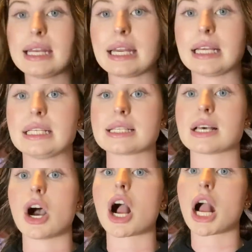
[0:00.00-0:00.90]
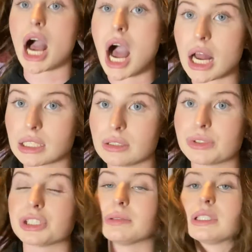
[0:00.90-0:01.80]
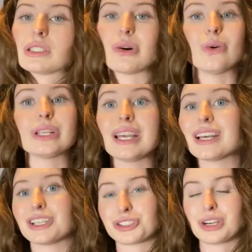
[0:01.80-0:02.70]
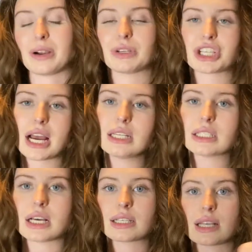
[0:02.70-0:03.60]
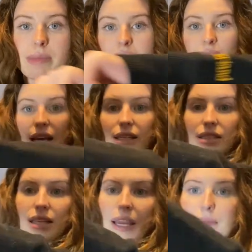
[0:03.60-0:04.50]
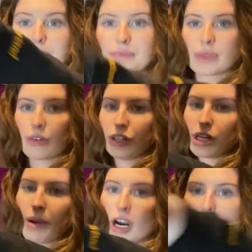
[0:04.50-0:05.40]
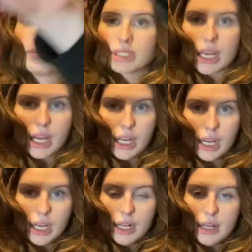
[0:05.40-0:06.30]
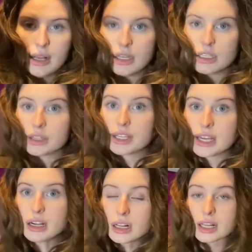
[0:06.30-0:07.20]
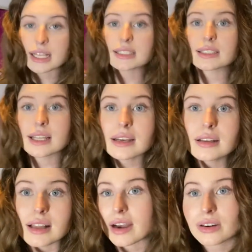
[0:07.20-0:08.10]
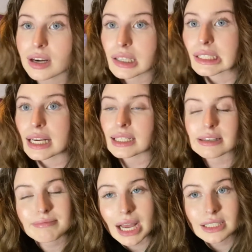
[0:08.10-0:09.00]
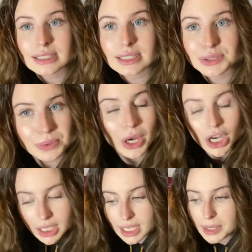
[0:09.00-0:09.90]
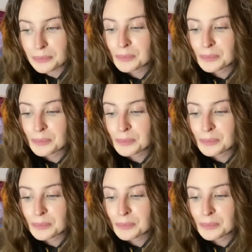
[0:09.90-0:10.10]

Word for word: it is cotton, which means it's only gonna shrink, which kind of sucks. I mean, it is like, reach out my arms, like little, it's little. I don't understand, it's a men's hoodie